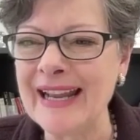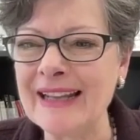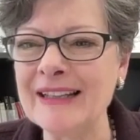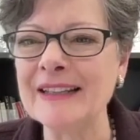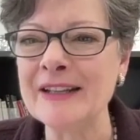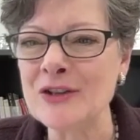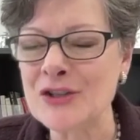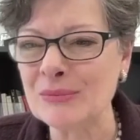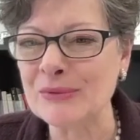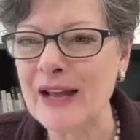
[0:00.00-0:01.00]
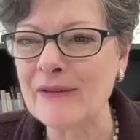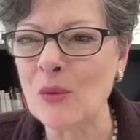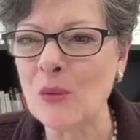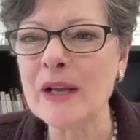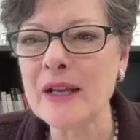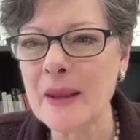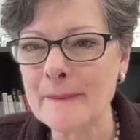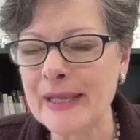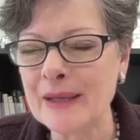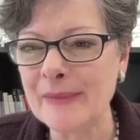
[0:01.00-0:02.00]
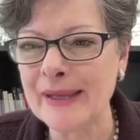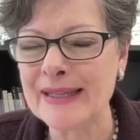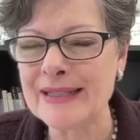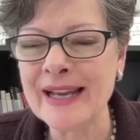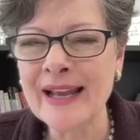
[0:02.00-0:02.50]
at a leadership level. What commitment.